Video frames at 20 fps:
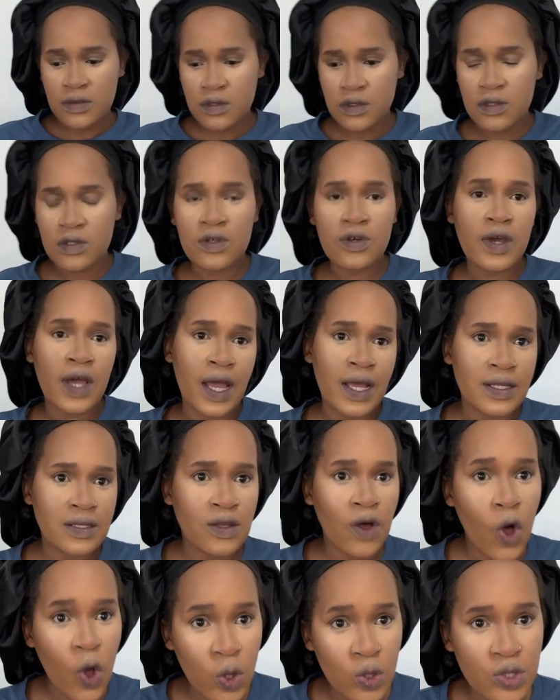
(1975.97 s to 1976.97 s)
So, guys,
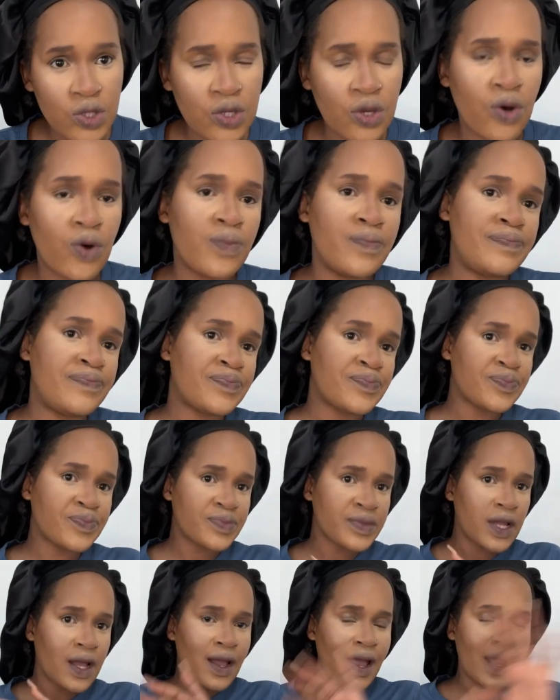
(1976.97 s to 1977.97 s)
also,
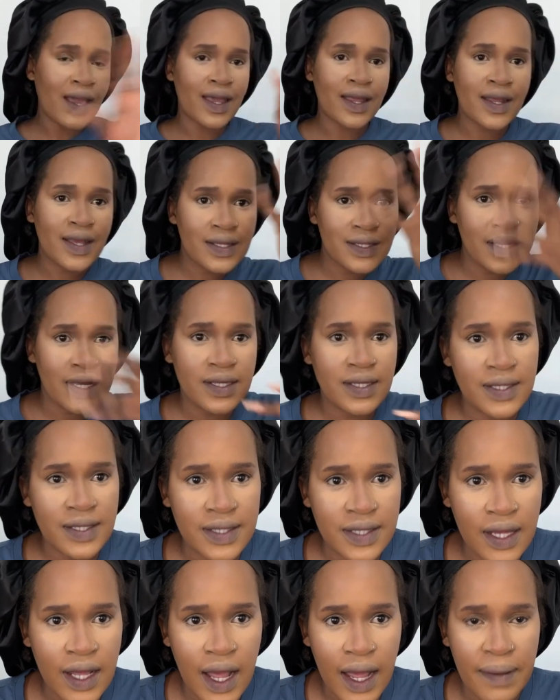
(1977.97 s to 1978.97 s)
I get it.
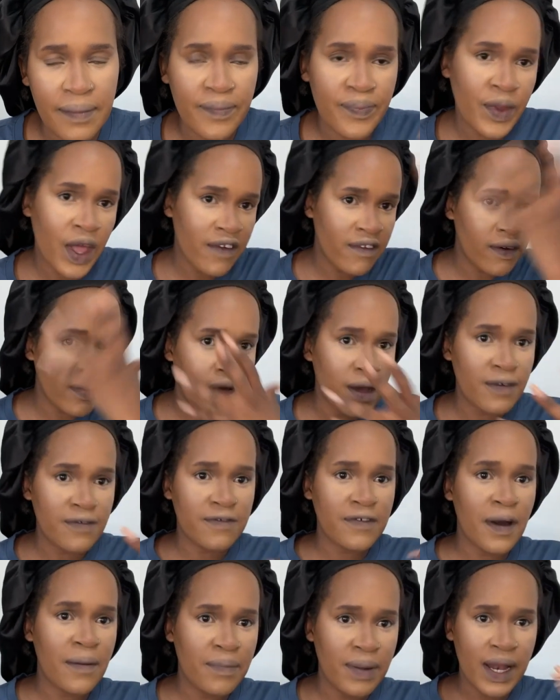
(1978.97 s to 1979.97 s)
I've
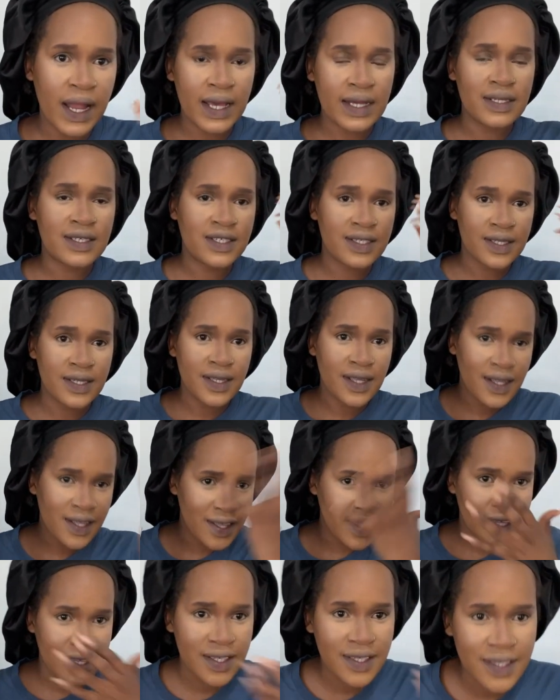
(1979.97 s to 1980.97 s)
applied
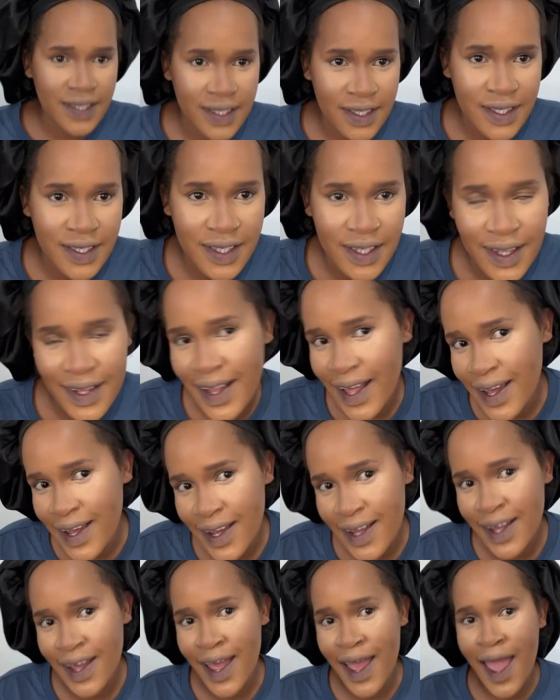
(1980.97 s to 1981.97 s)
this, right?
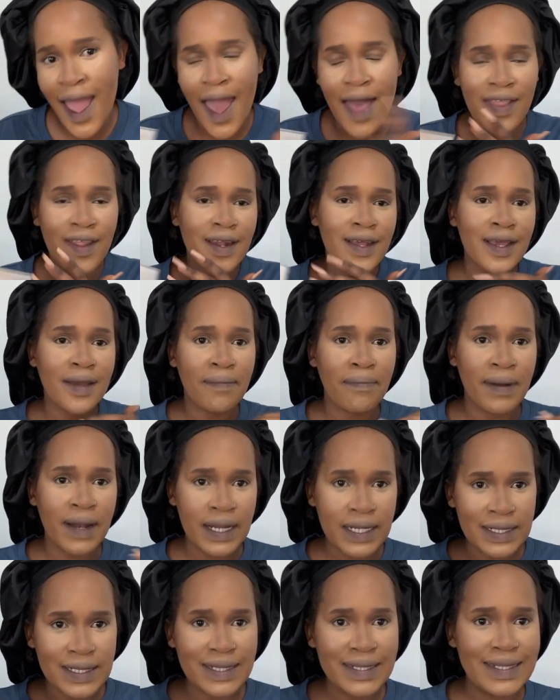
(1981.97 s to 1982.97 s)
And then get
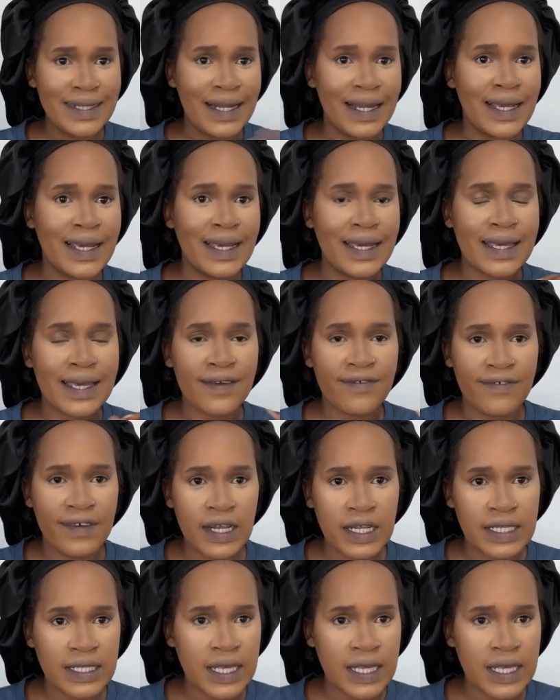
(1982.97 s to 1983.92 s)
blendy, get fit